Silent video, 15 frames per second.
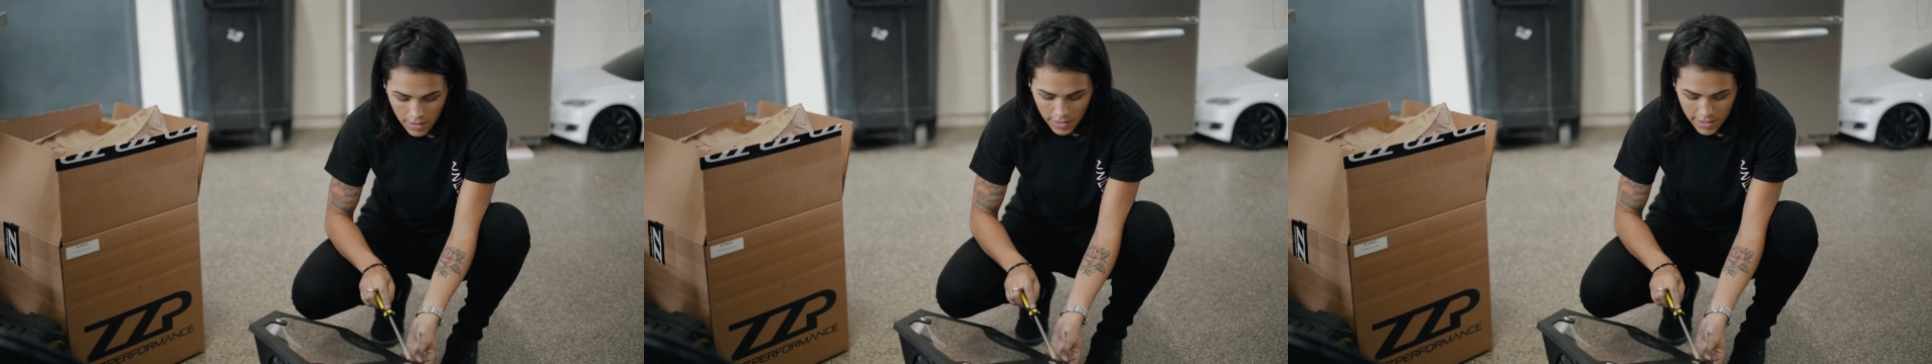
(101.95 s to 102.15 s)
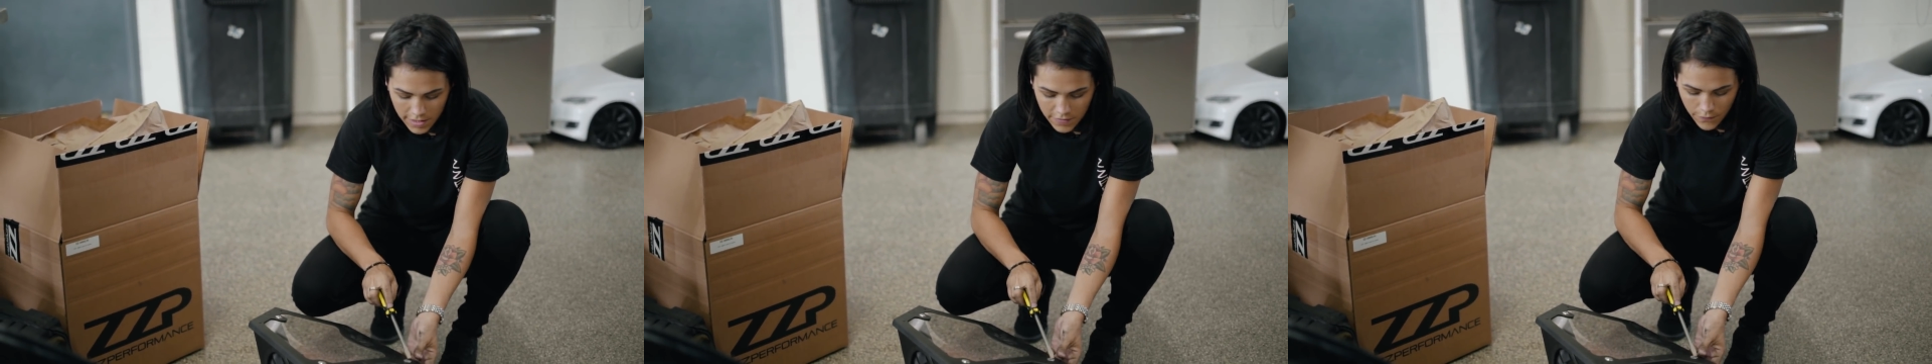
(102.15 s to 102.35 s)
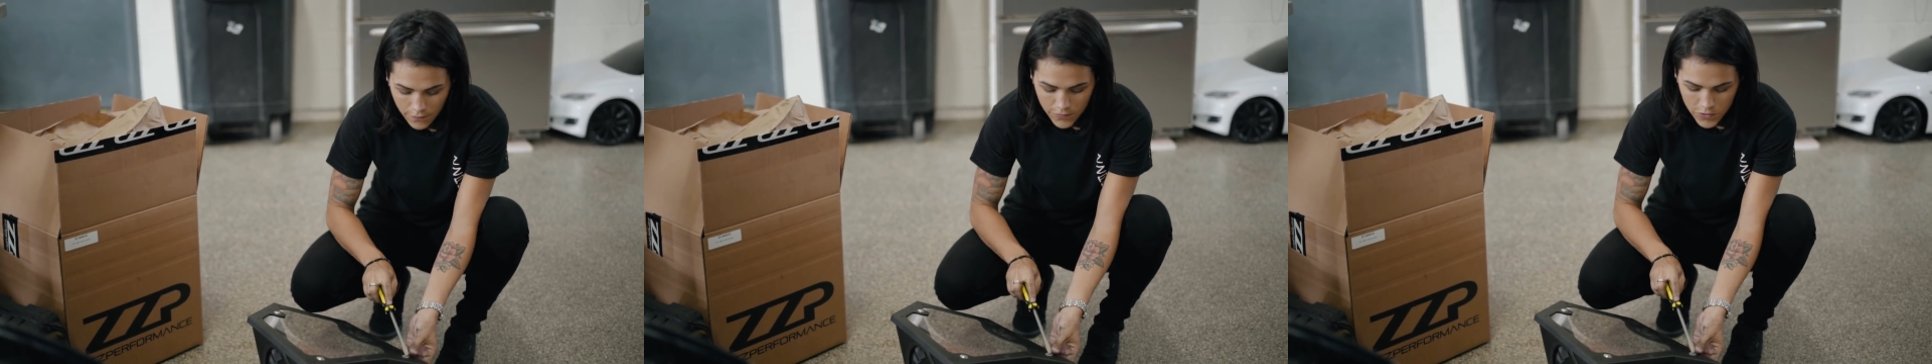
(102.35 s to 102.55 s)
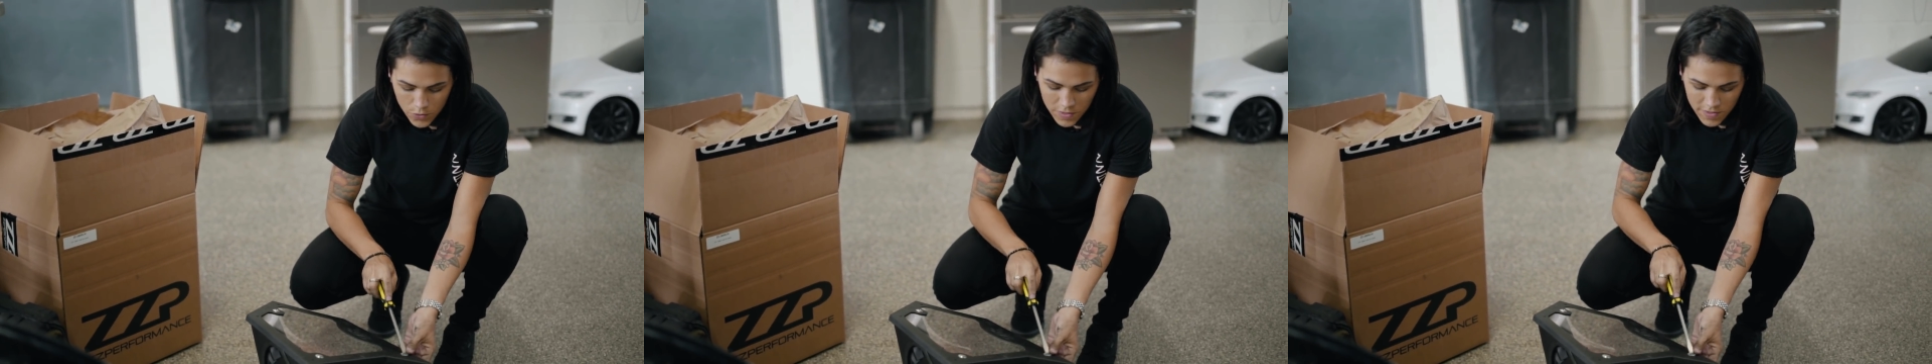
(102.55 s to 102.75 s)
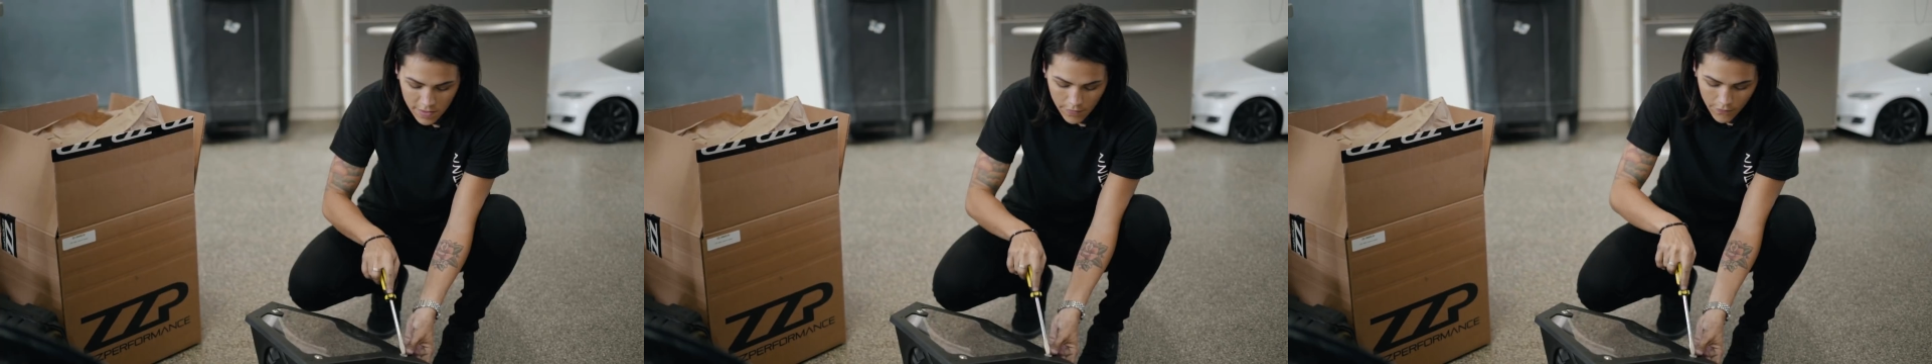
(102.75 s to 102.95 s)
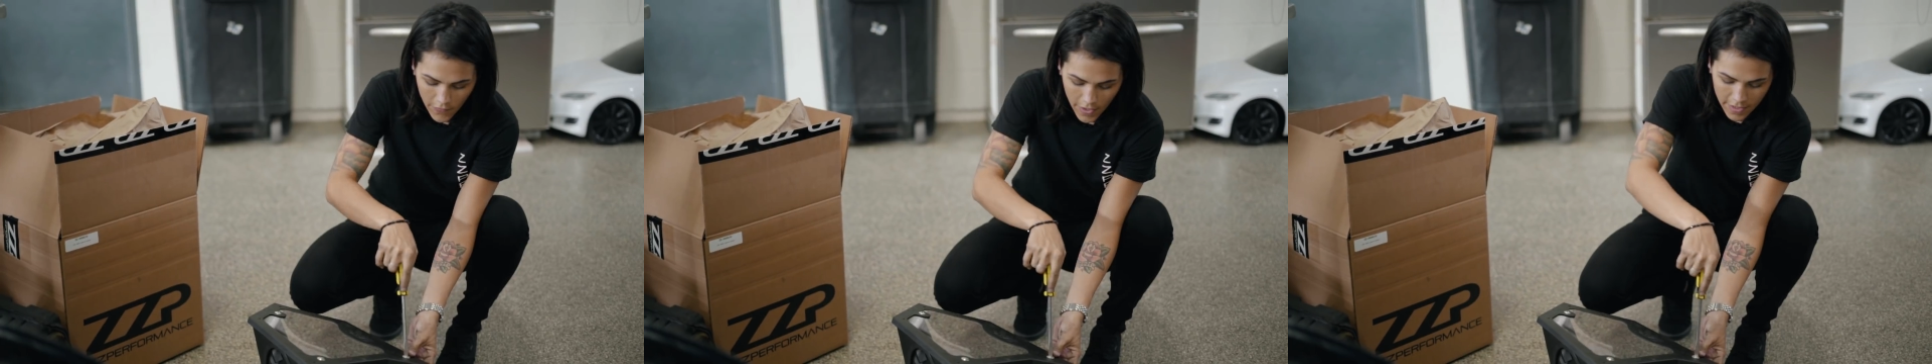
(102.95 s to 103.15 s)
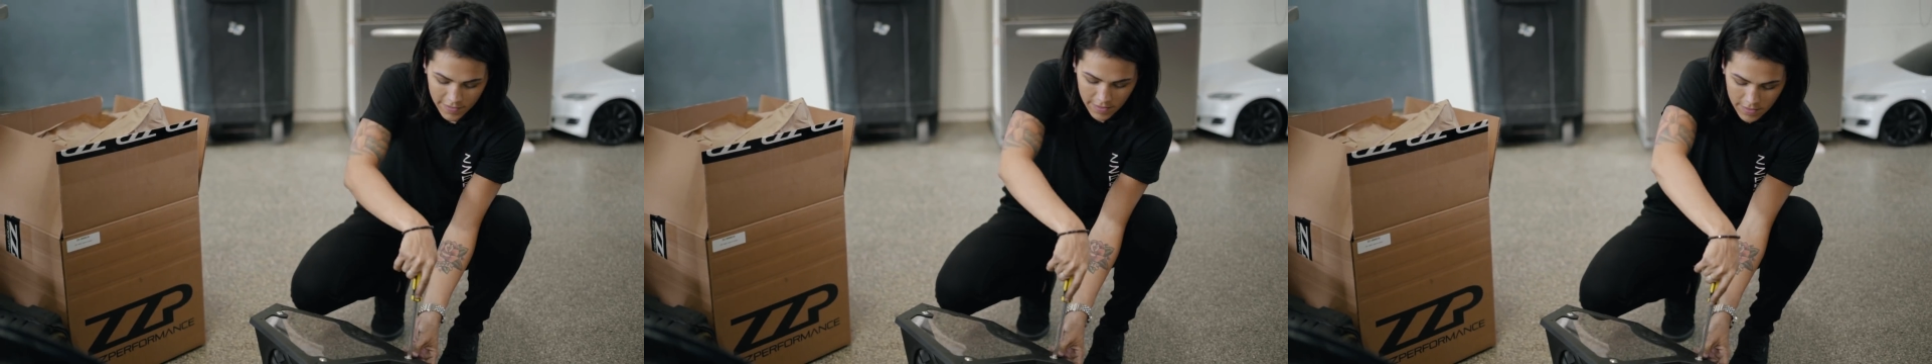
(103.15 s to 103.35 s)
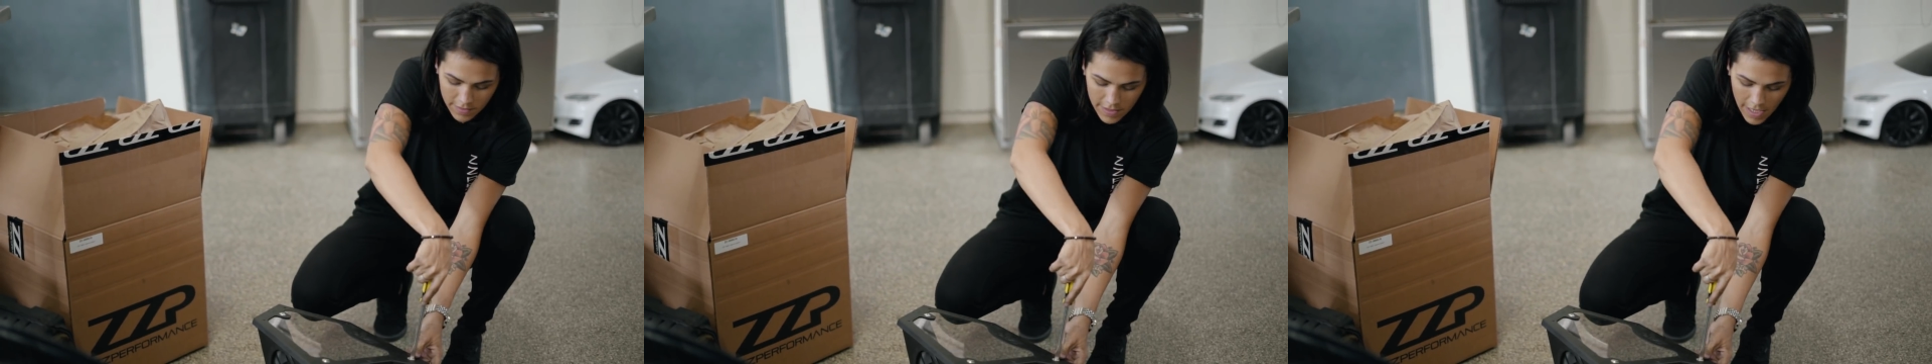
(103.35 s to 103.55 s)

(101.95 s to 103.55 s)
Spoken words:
It is Zeus fastened